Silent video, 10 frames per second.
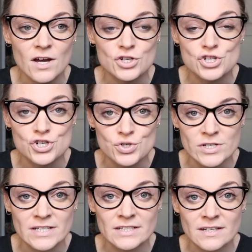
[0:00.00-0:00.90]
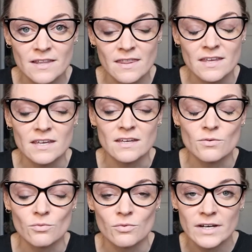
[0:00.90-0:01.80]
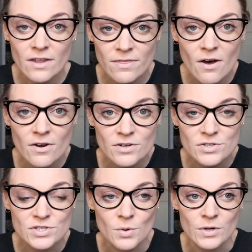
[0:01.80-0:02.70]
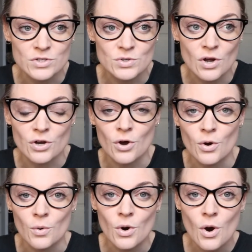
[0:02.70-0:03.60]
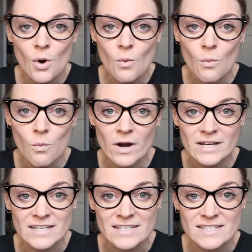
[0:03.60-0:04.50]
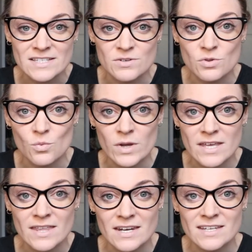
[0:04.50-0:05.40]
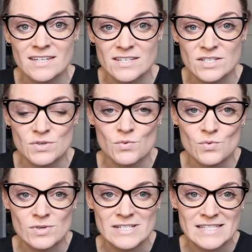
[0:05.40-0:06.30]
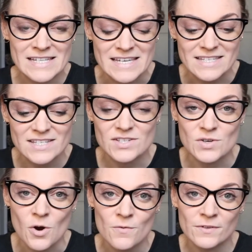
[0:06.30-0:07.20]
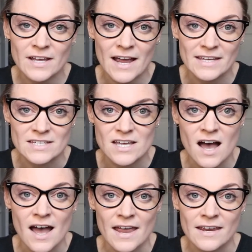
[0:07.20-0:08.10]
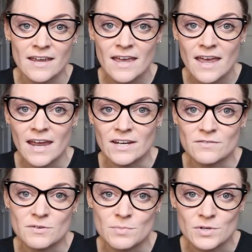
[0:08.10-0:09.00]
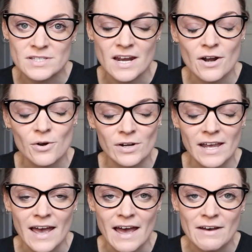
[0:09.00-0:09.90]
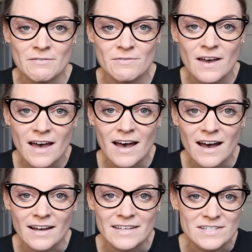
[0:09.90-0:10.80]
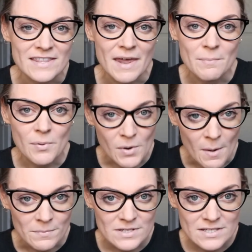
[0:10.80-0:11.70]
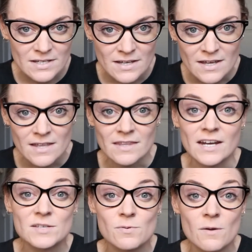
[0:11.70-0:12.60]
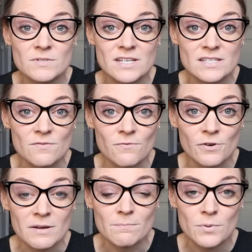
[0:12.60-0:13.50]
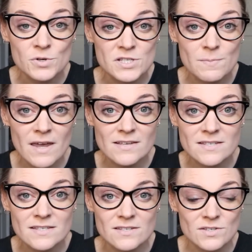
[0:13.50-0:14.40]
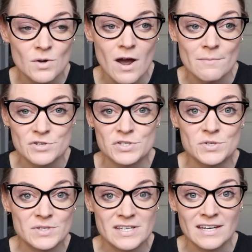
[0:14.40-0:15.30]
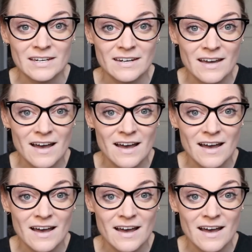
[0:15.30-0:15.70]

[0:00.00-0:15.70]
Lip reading: during the readathon, so we do not know what it is until the week that it is released. So hopefully I can tie any of the books that I already have into that prompt. The next prompt is a free book space, so I'm just using